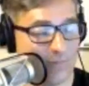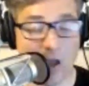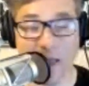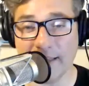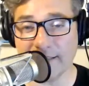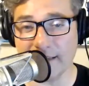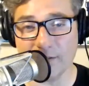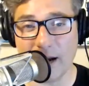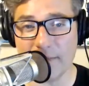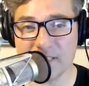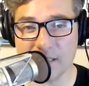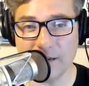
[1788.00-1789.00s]
I think that
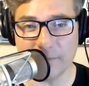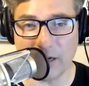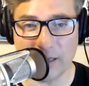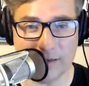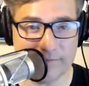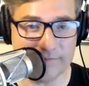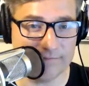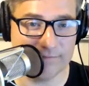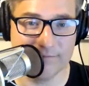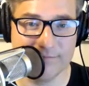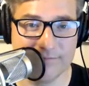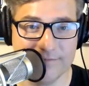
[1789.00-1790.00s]
wraps it up, buddy.
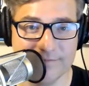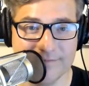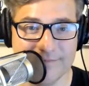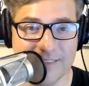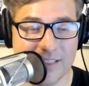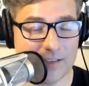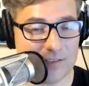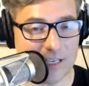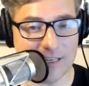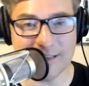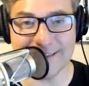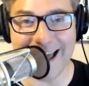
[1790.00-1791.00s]
Let's get
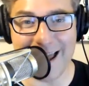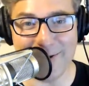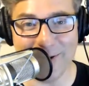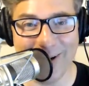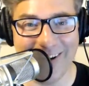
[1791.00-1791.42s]
into die roll.